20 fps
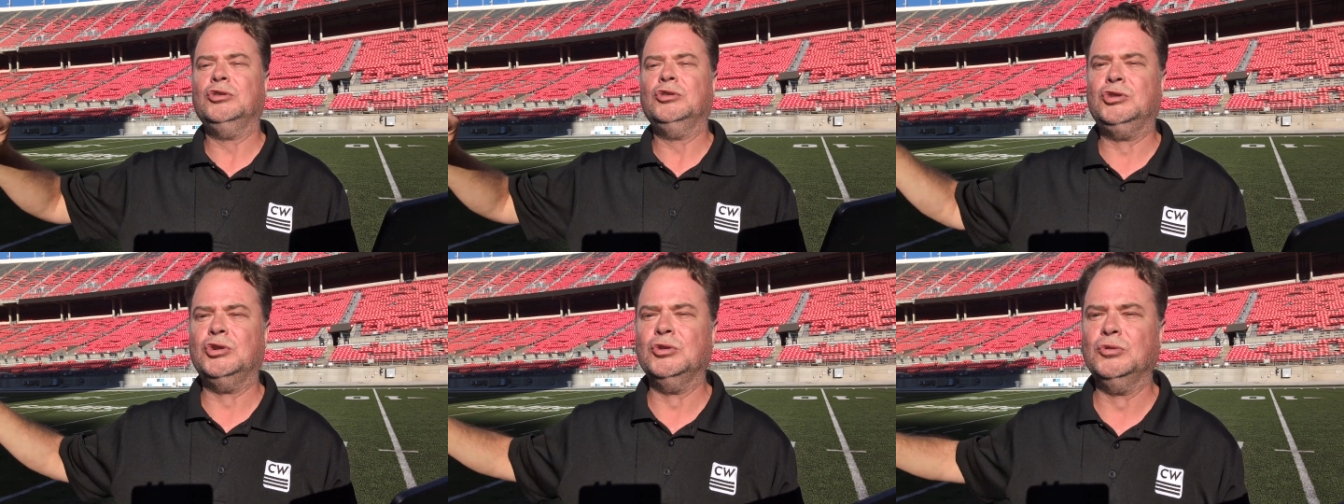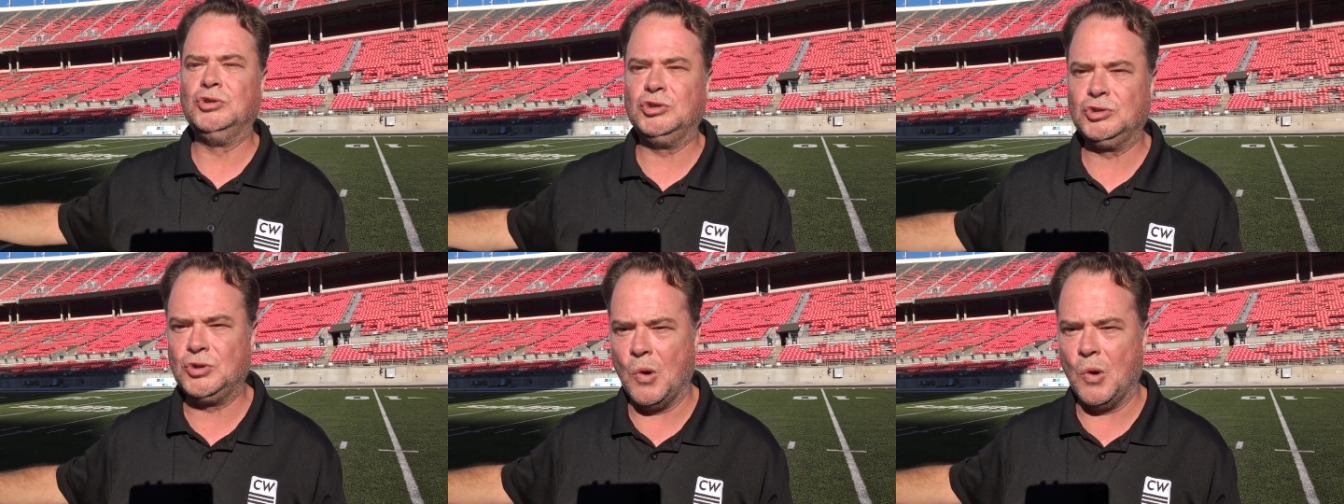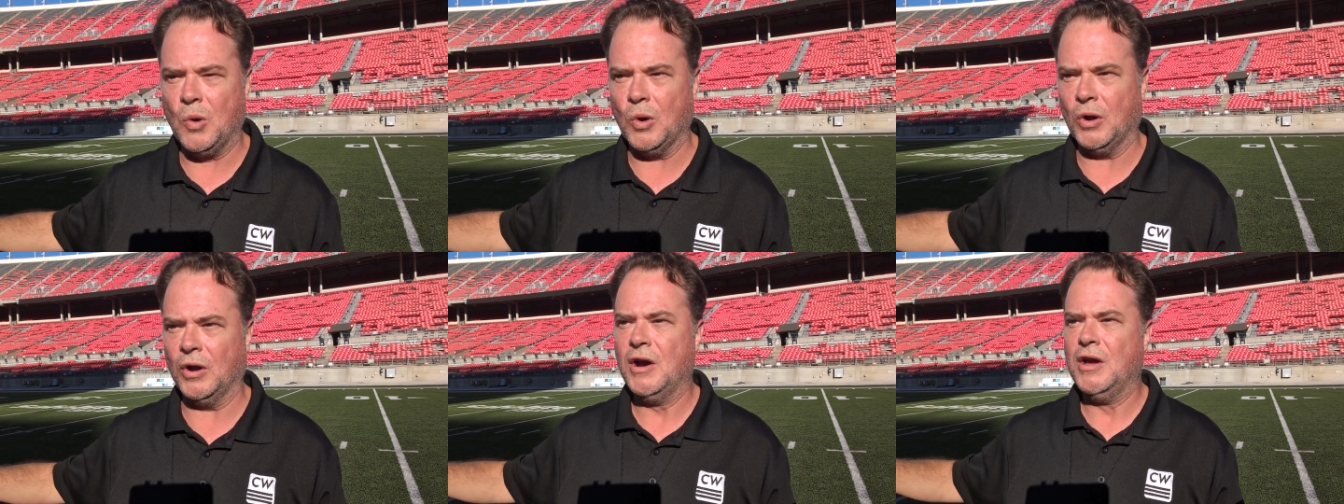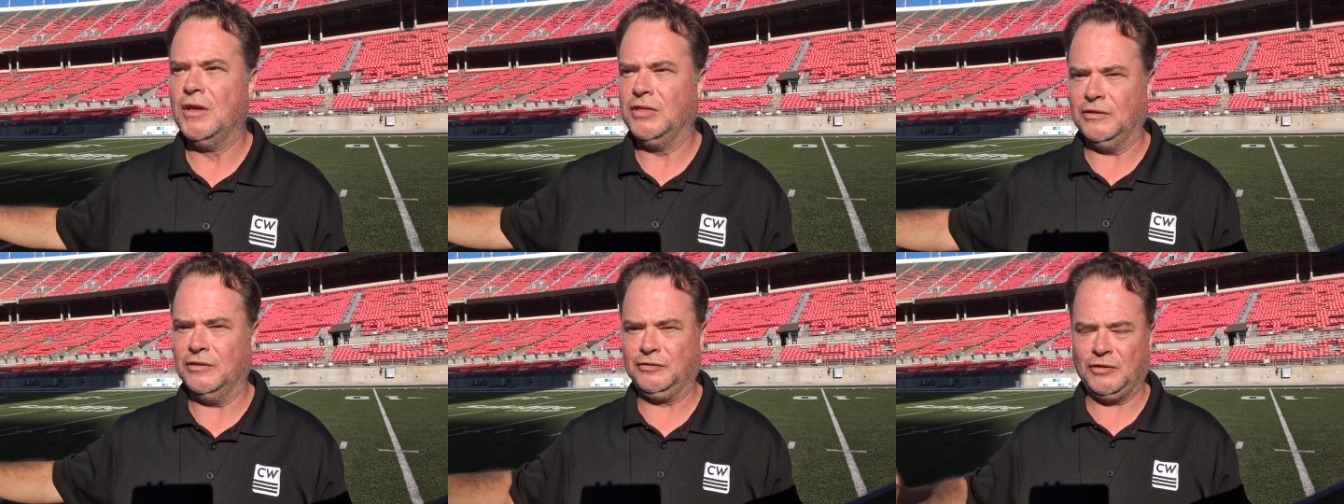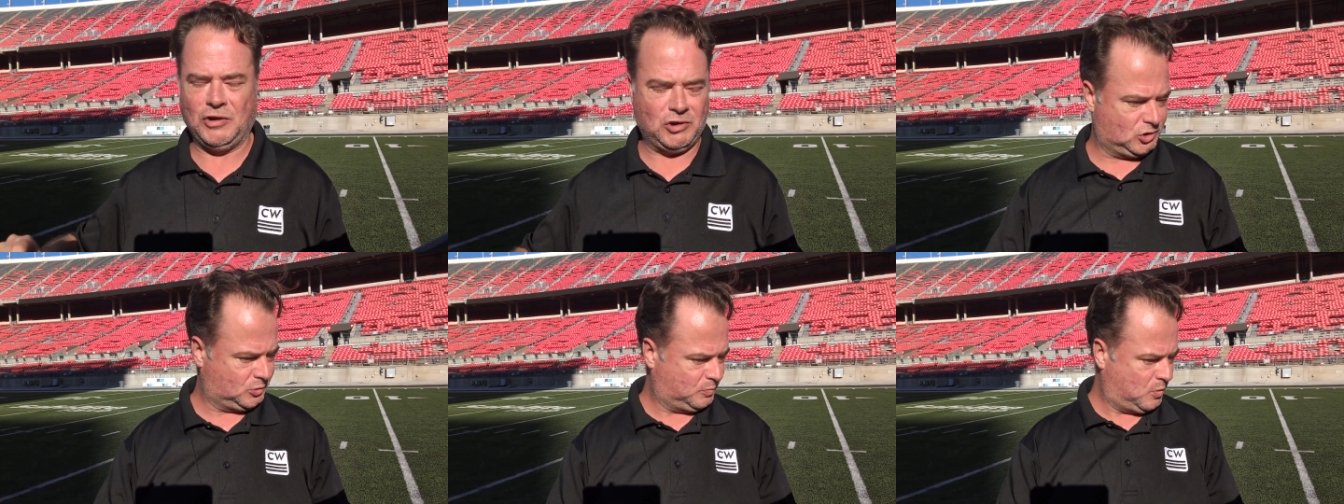to score the
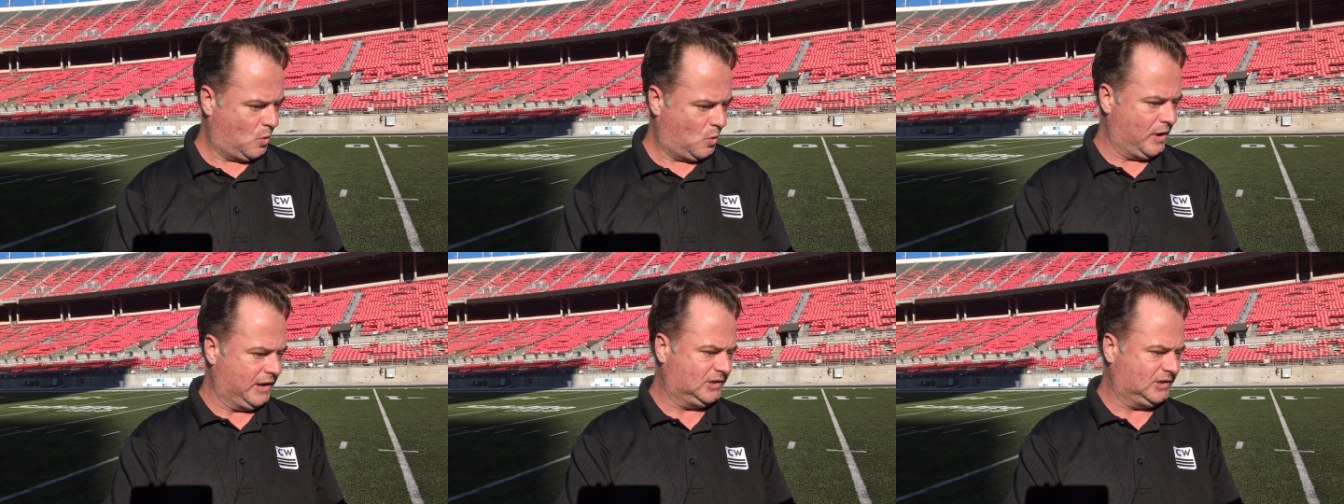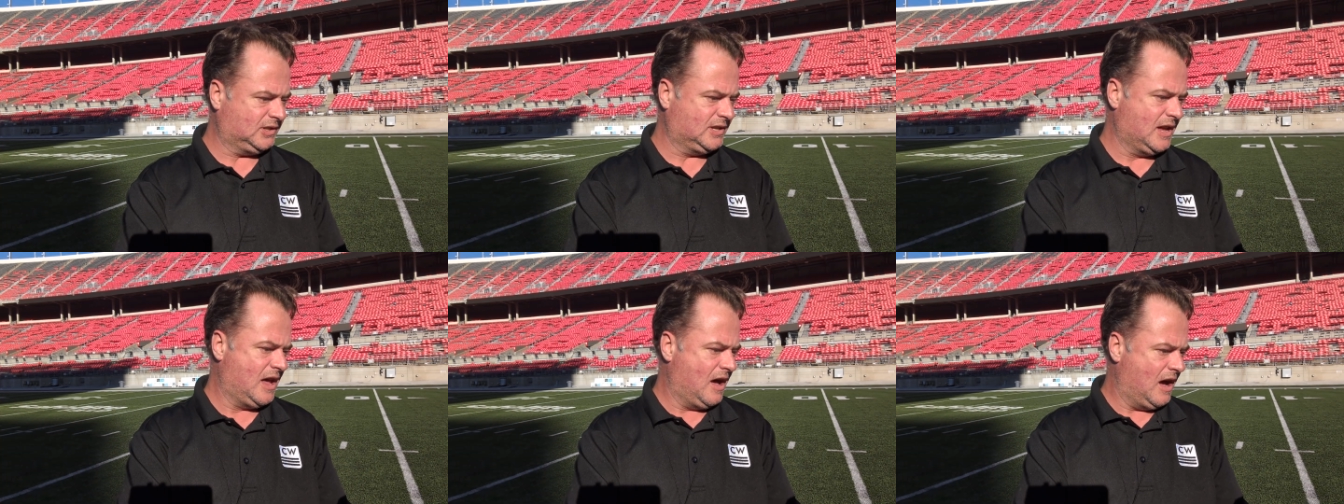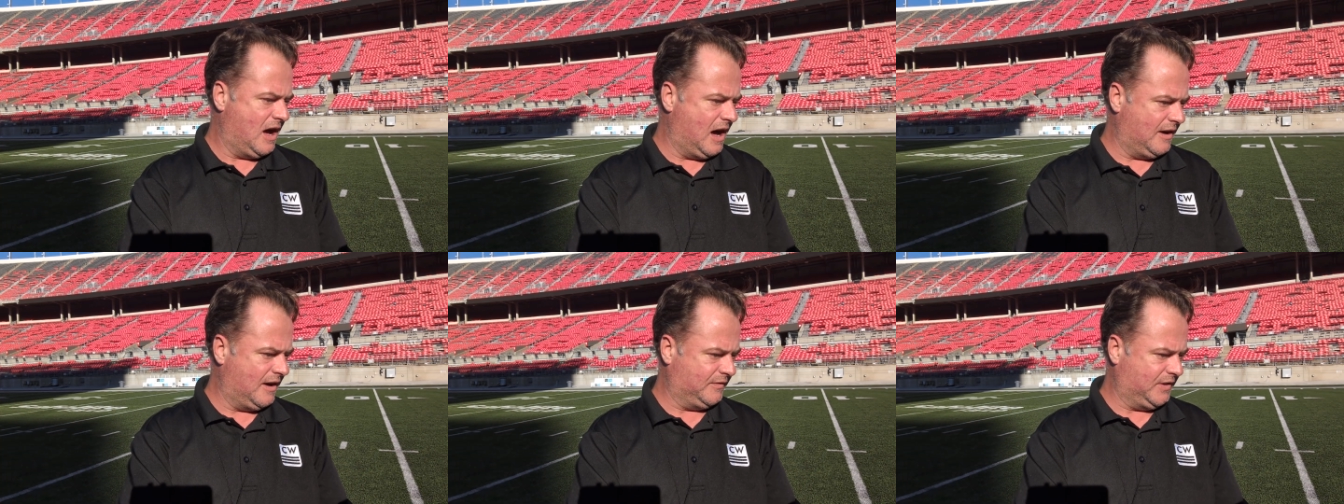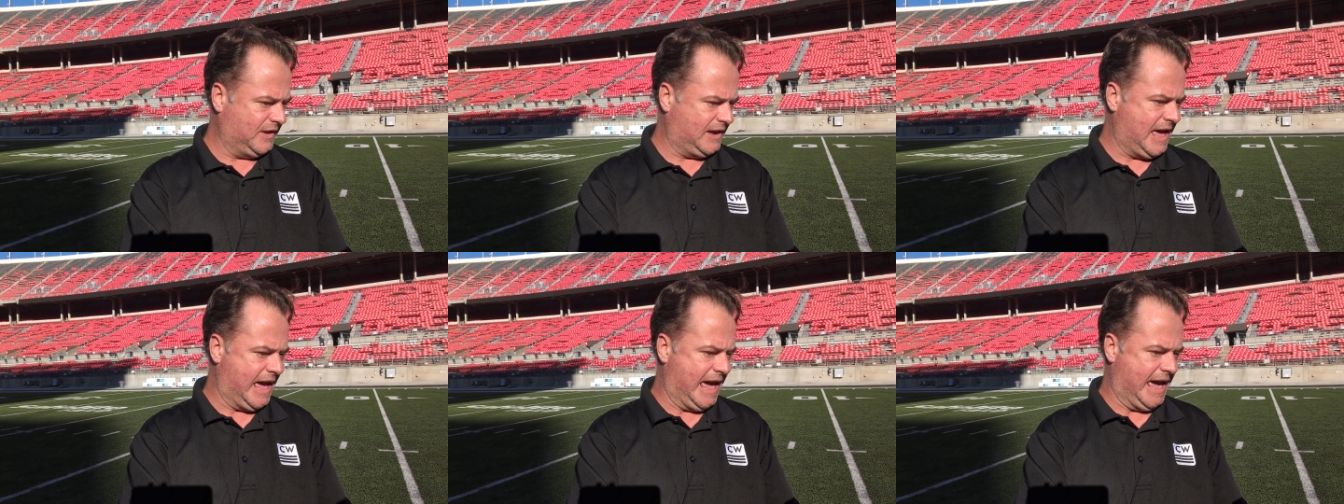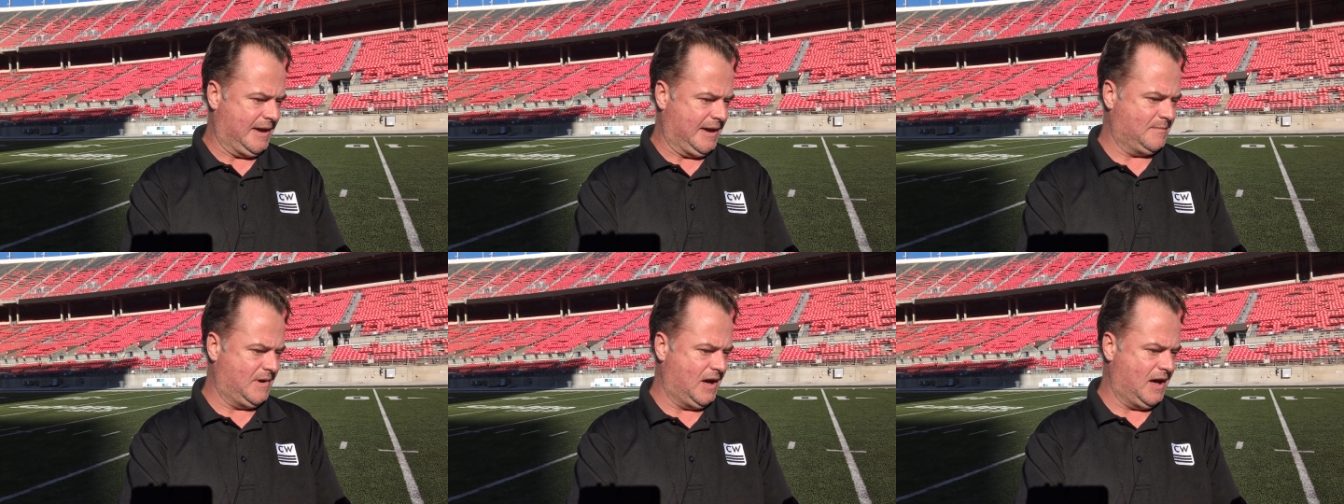first points of the
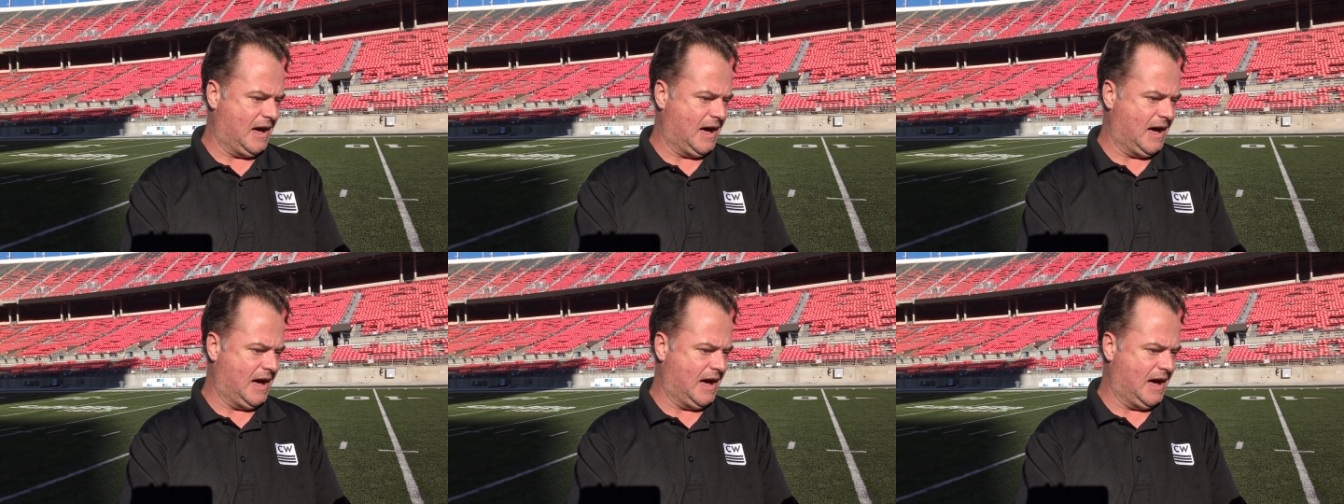game.